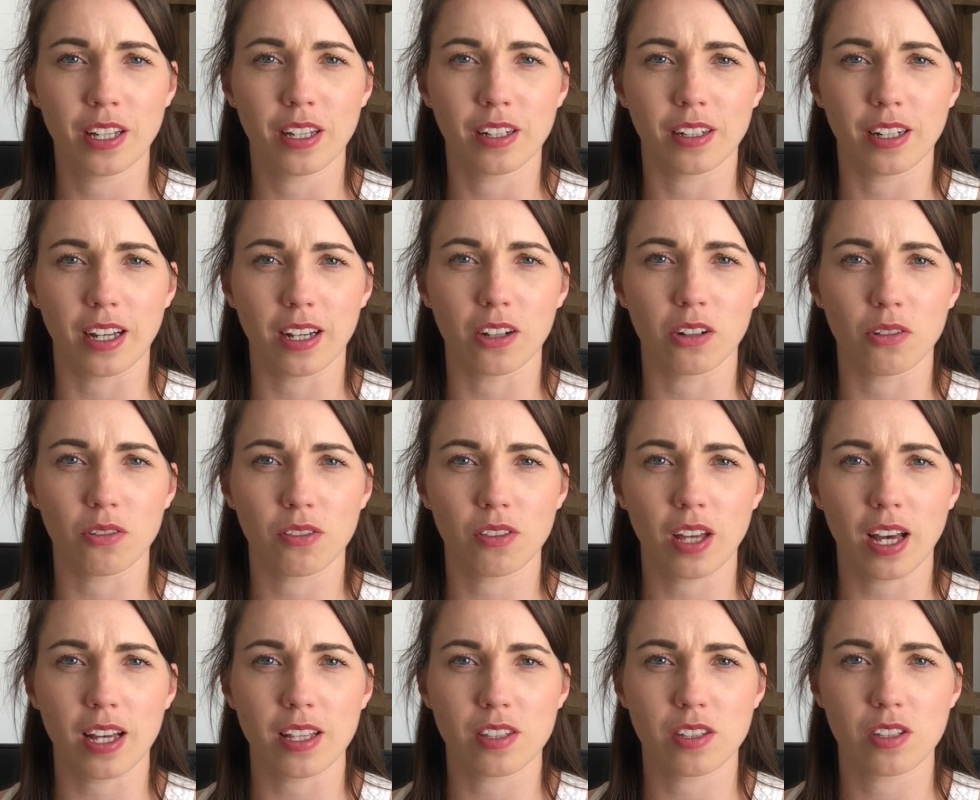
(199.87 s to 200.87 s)
Now
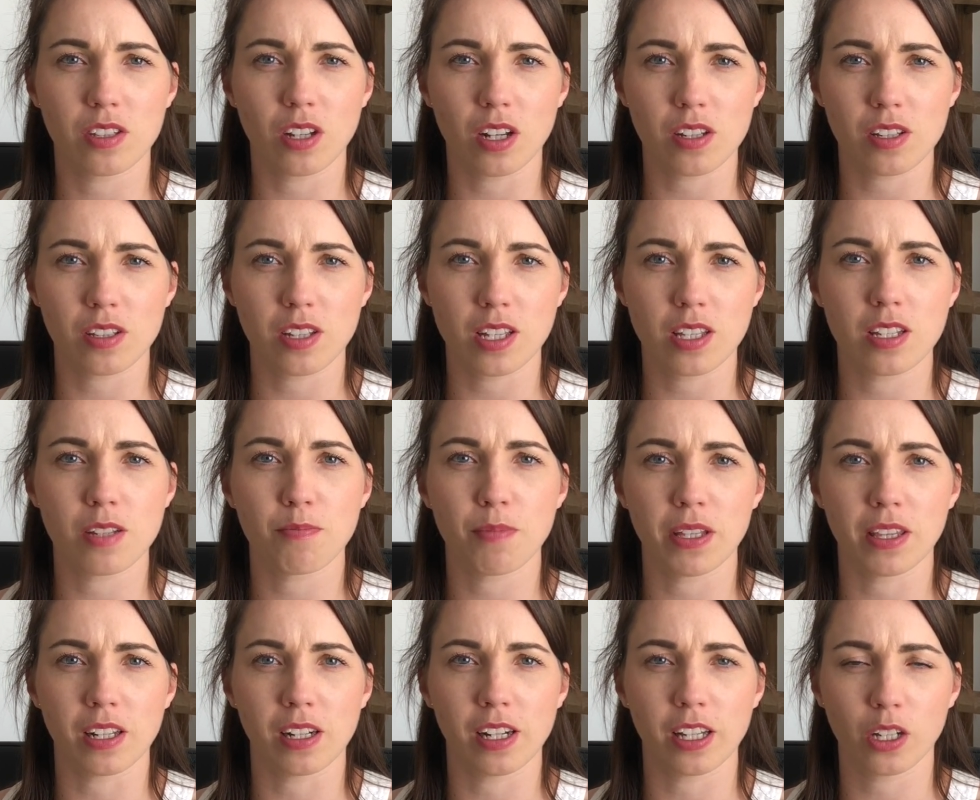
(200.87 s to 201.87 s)
that does need to be
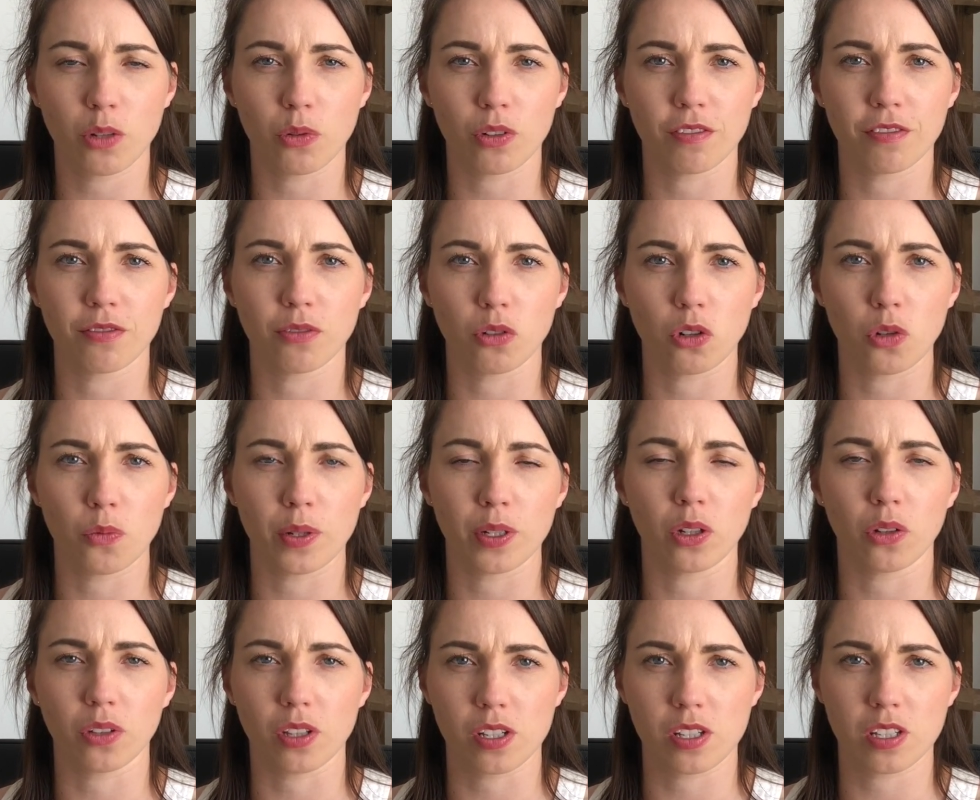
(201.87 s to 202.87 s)
the liquid form and
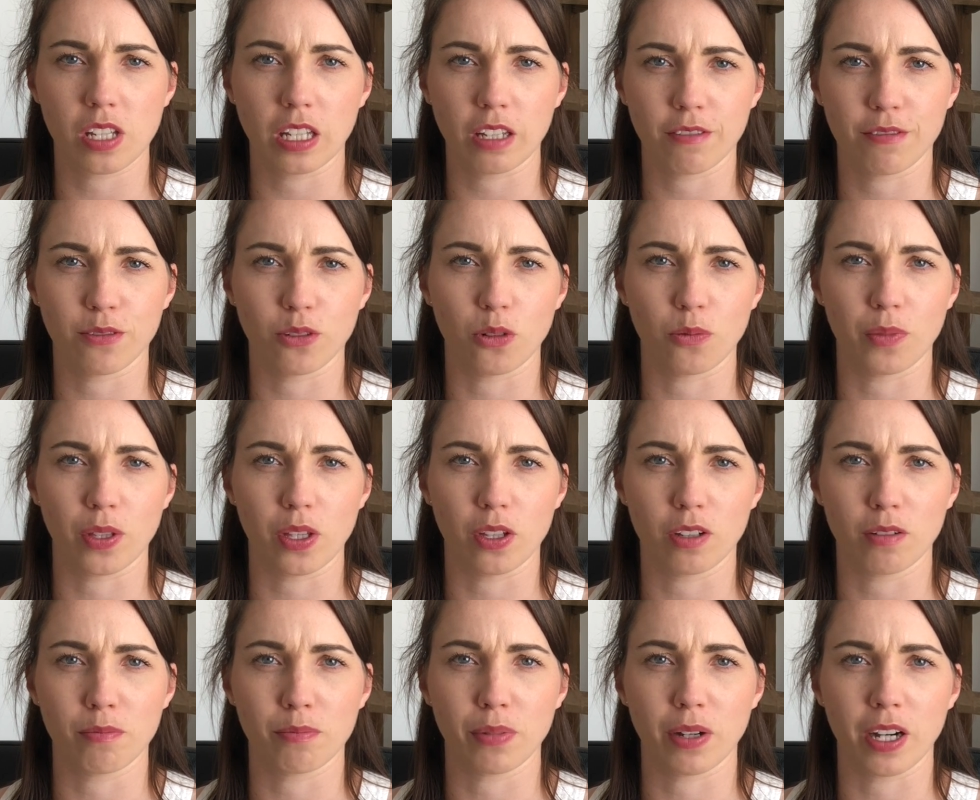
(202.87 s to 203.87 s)
not the stick form that you
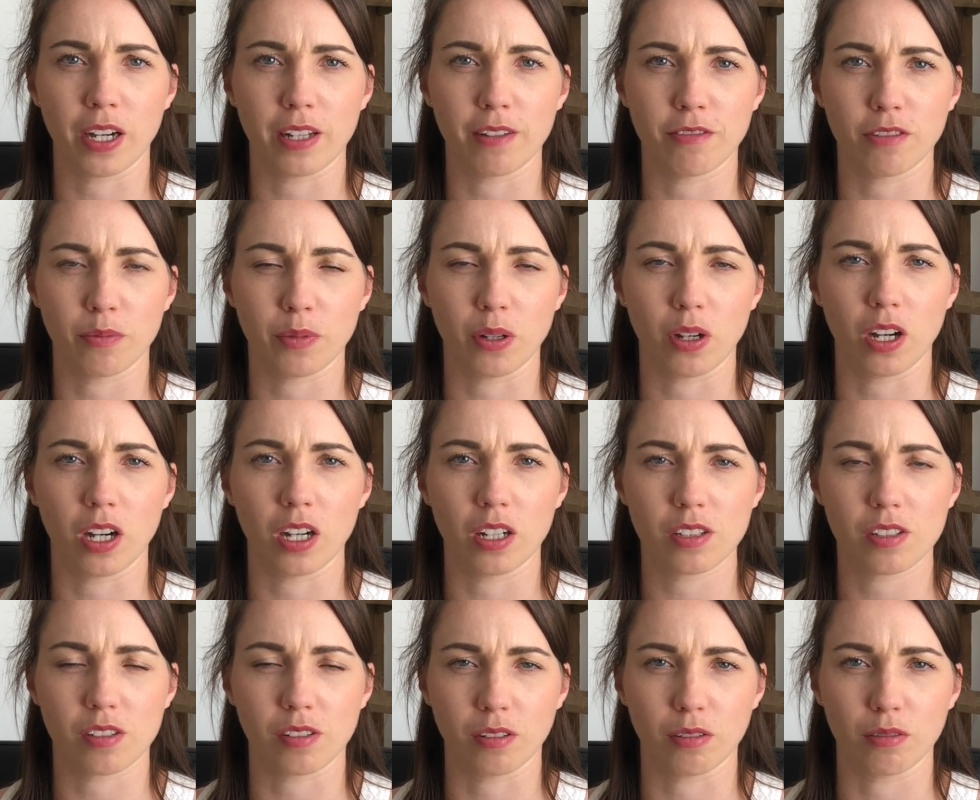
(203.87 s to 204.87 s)
can buy from your
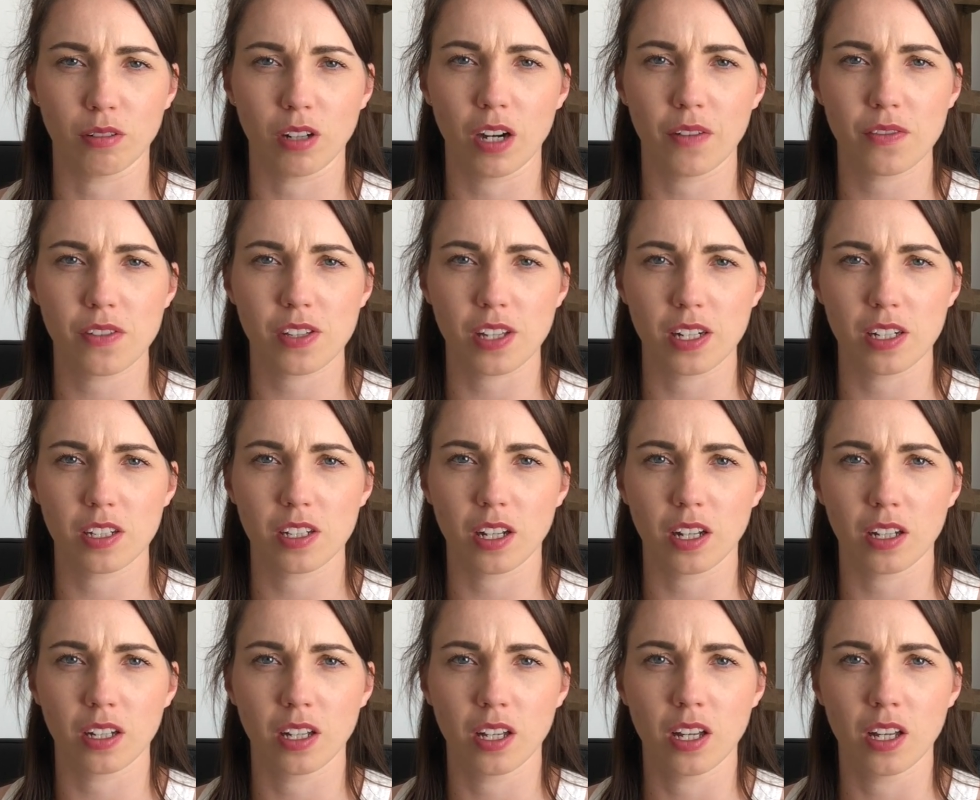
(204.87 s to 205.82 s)
arts and crafts centre.